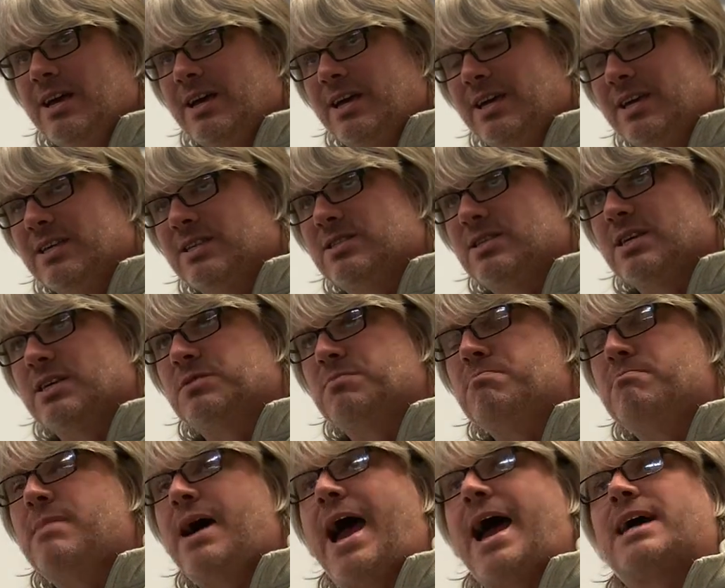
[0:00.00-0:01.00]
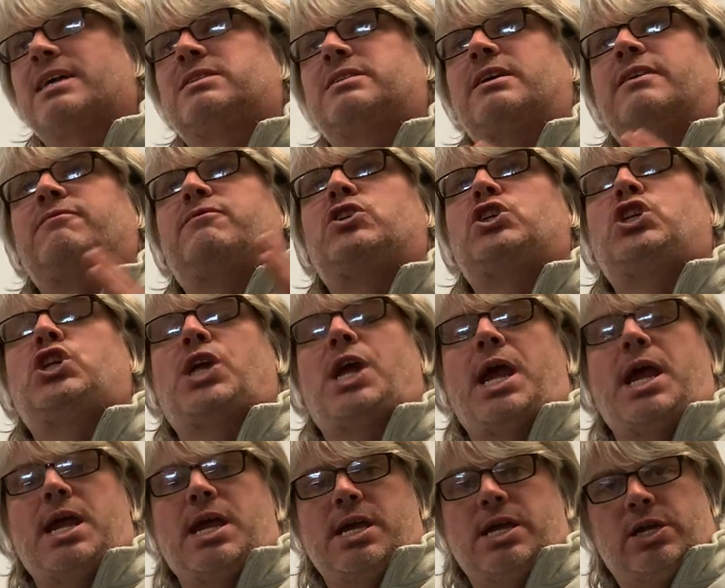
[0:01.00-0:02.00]
is this massive
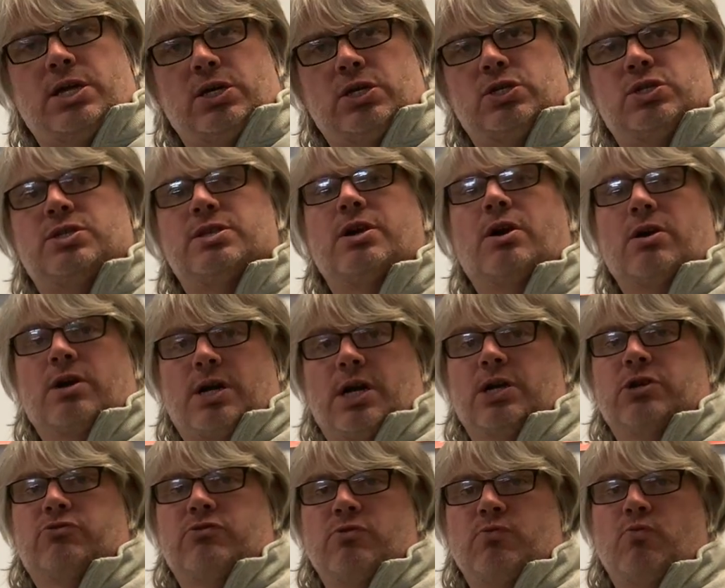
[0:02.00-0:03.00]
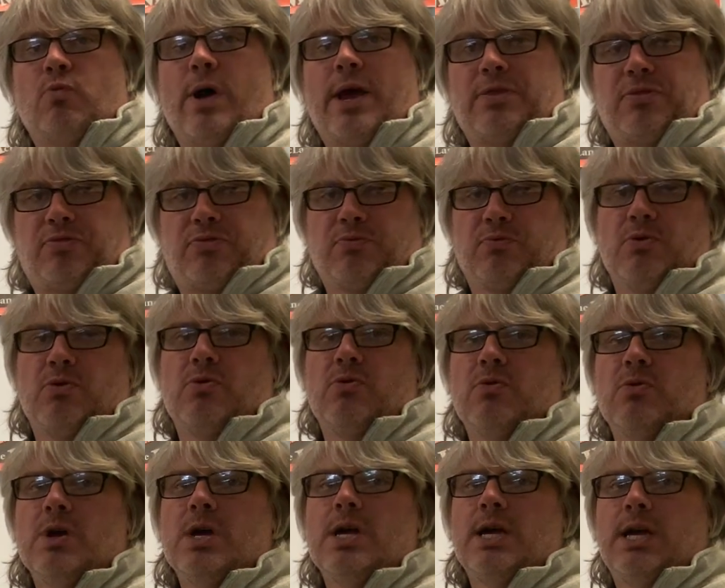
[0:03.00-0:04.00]
change that our country went
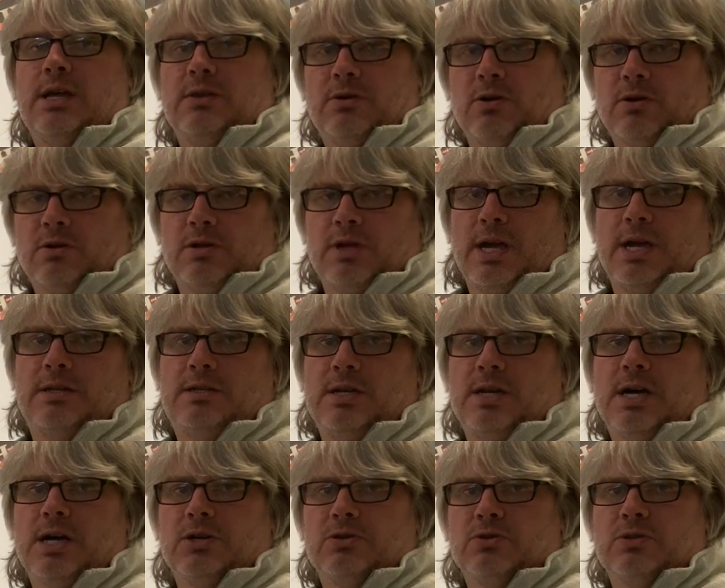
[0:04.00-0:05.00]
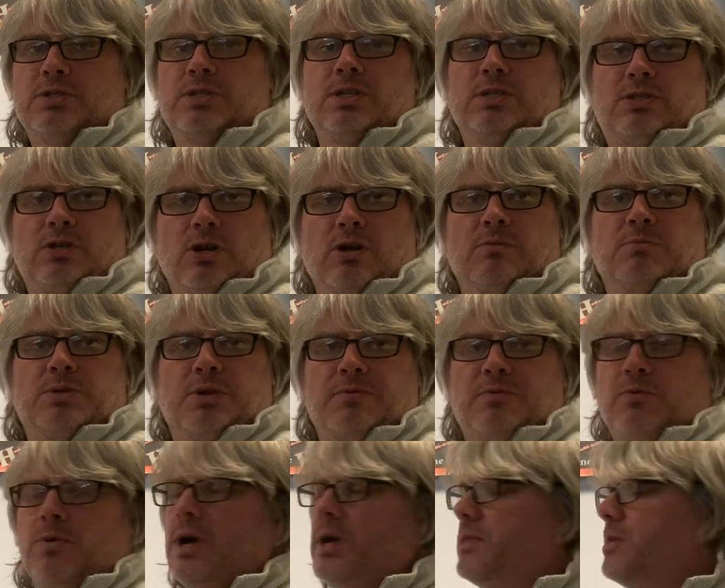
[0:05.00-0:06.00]
through in the early 1800s in terms of
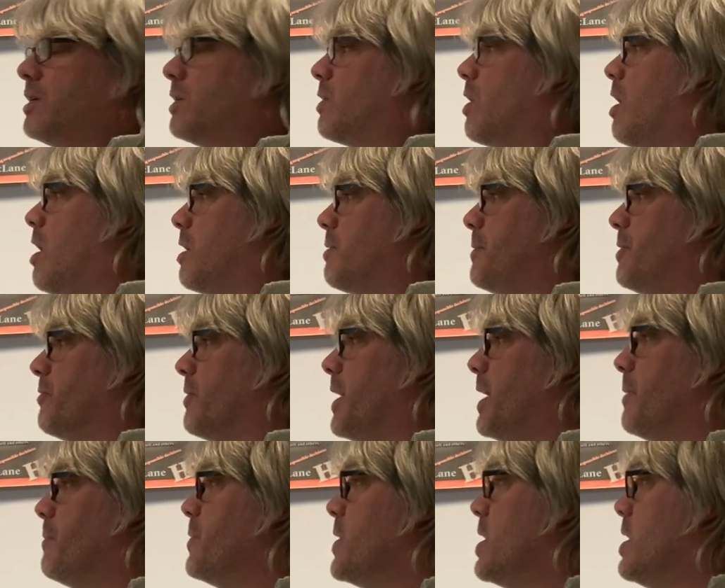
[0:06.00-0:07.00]
the way the economy ran.